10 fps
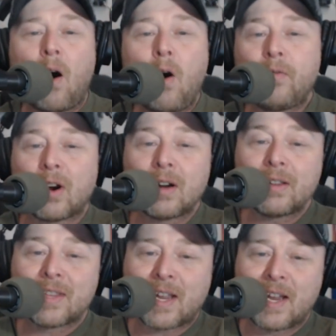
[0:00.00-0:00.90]

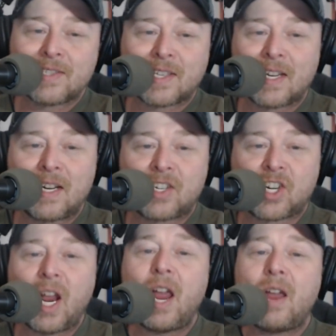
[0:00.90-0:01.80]
over the Kansas City
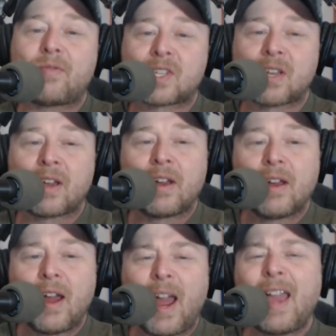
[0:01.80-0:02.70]
Chiefs.
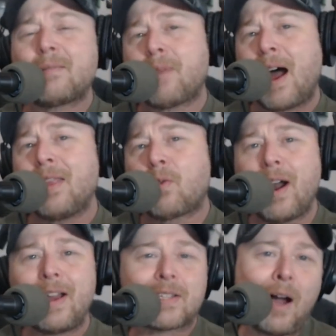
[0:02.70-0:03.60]
And by the
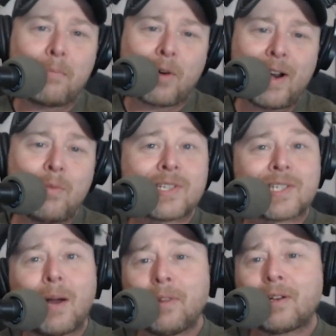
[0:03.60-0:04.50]
way, Tom Brady was
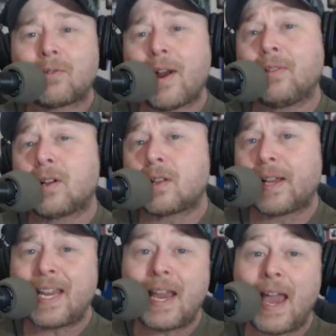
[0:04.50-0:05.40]
stumbling around, looked
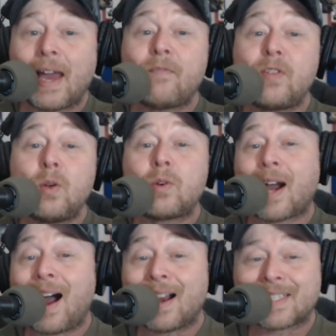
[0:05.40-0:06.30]
like he had a few
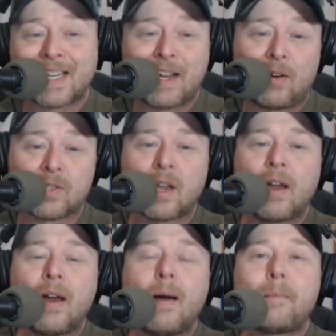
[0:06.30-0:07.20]
cocktails,
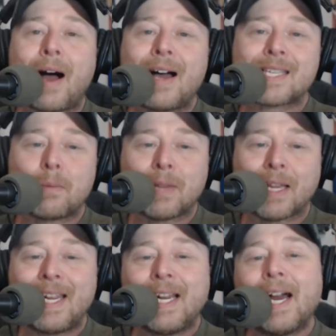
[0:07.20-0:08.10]

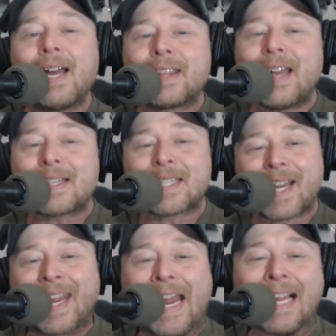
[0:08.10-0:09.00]
possibly that
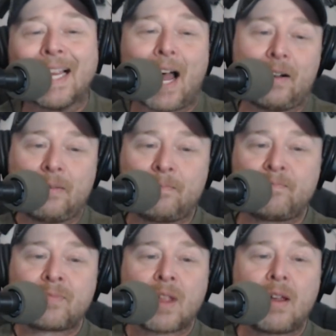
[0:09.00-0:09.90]
tequila.
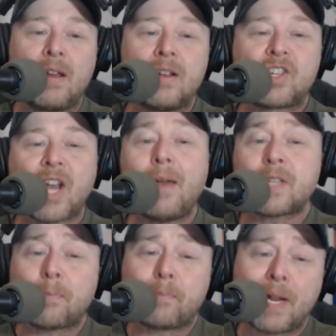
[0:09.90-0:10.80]

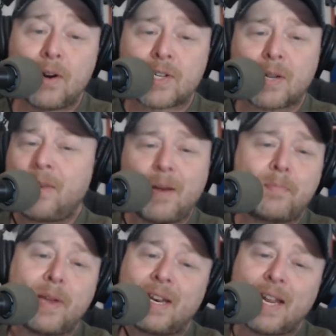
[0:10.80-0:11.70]
James appeared to be a
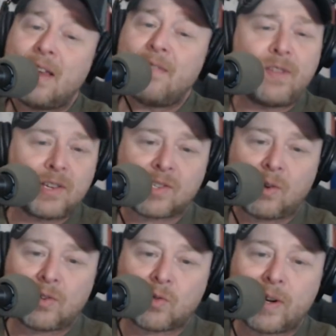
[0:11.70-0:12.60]
bit envious
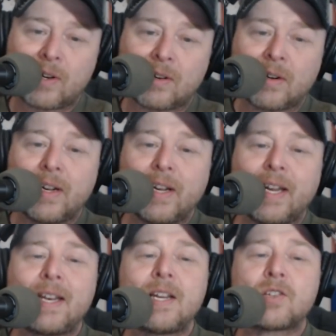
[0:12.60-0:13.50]
on Twitter
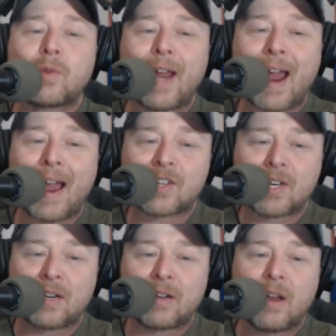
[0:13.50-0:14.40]
in his
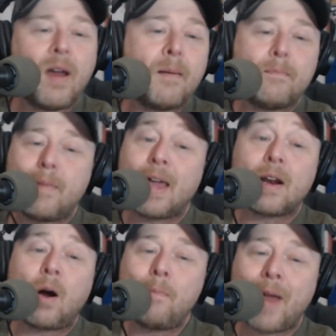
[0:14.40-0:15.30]
reaction. Man, oh